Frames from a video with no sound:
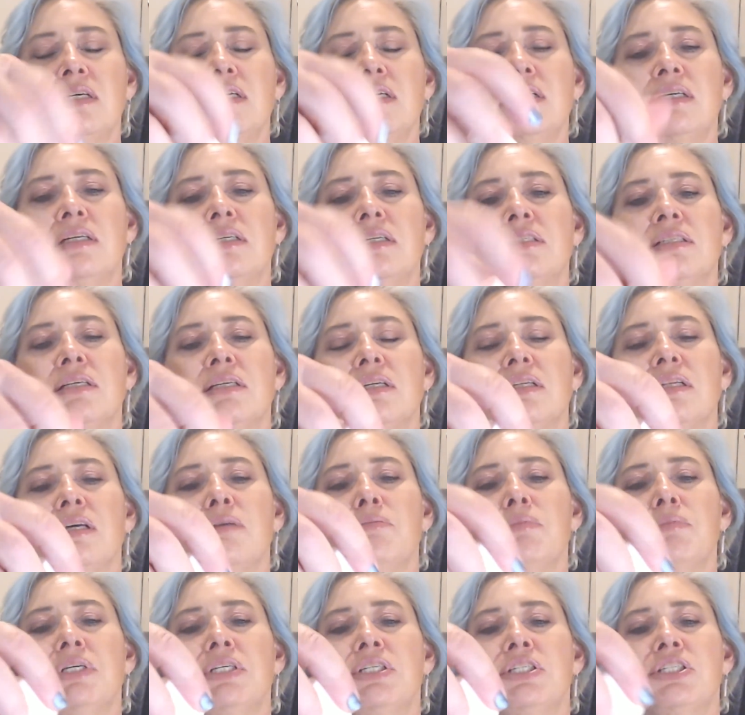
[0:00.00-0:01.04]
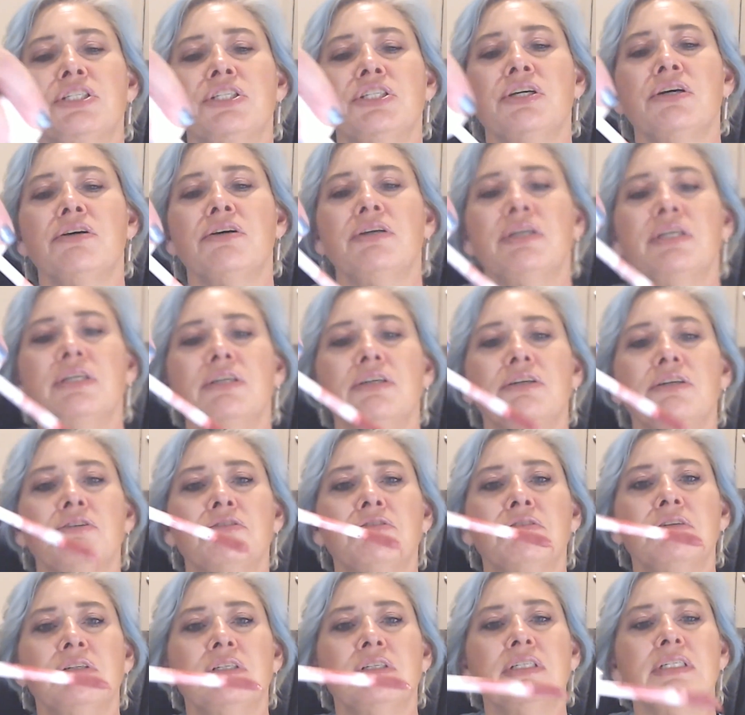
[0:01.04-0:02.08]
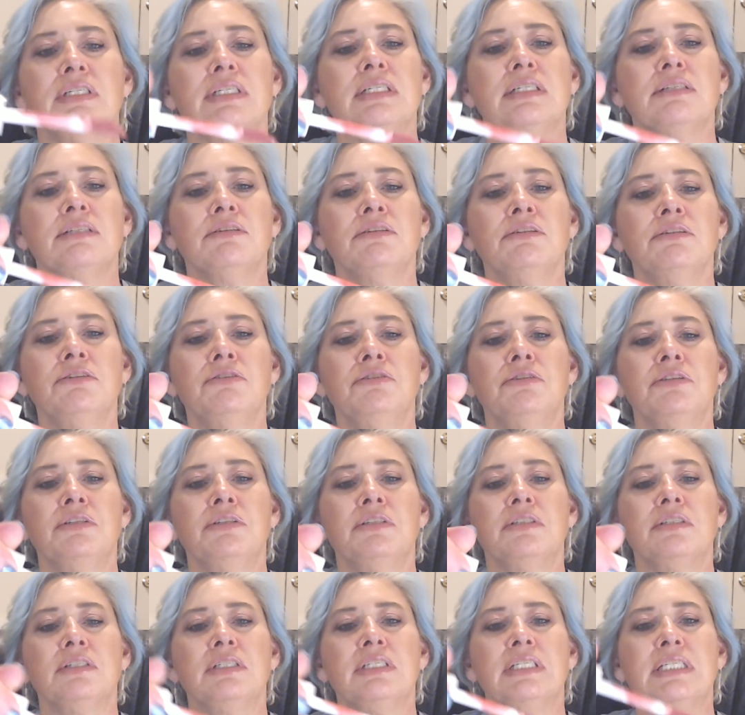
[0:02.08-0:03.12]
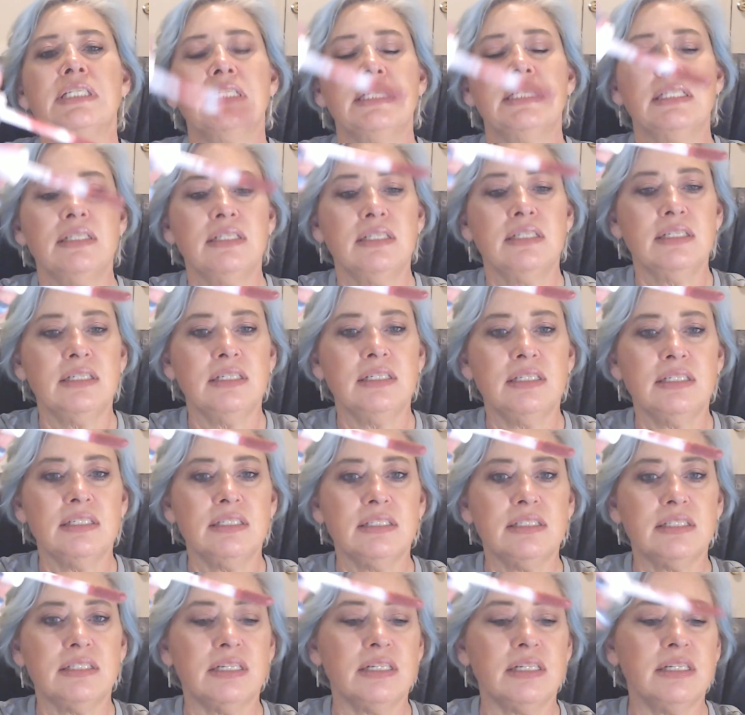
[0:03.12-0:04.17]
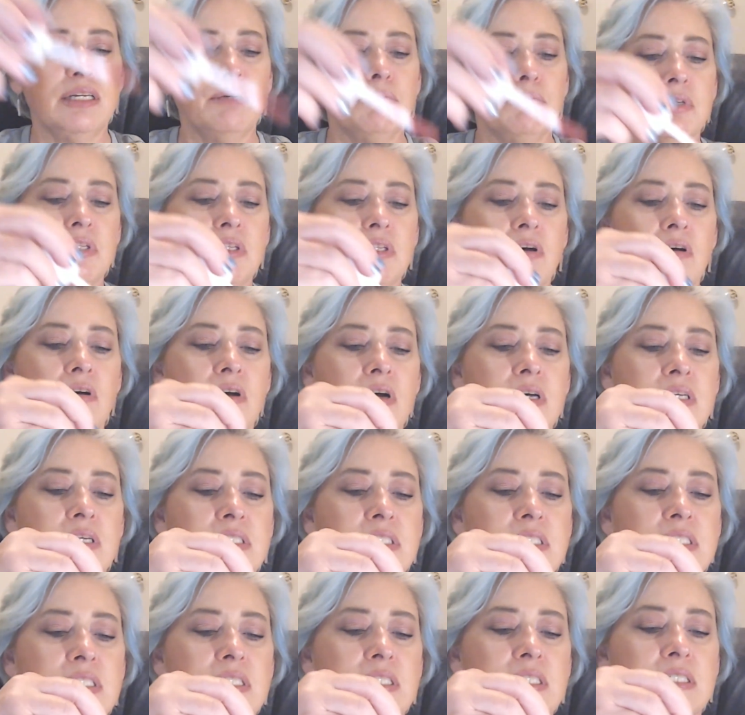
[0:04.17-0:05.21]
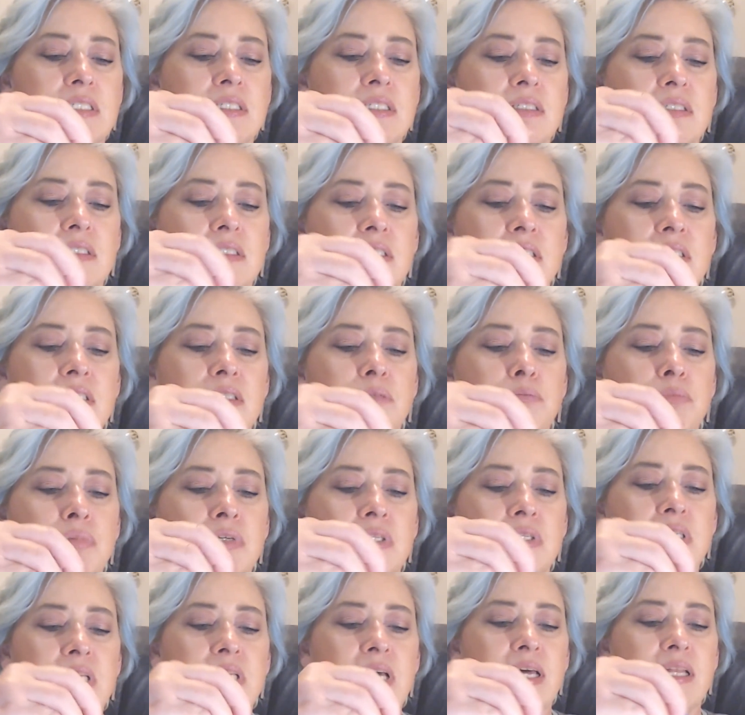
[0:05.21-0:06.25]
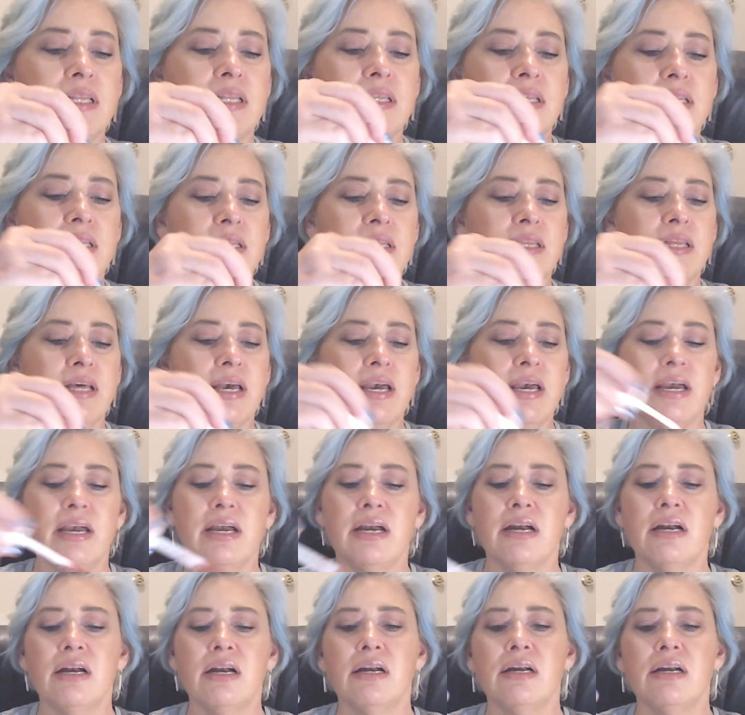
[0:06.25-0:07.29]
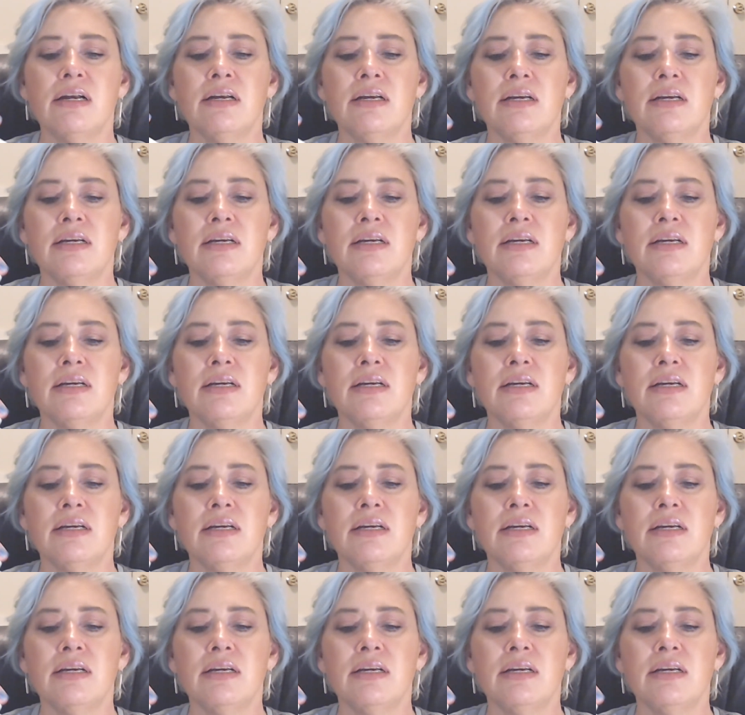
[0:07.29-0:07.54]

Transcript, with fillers: So let me show you. Ooh, the lip gloss. I'm going to put that there.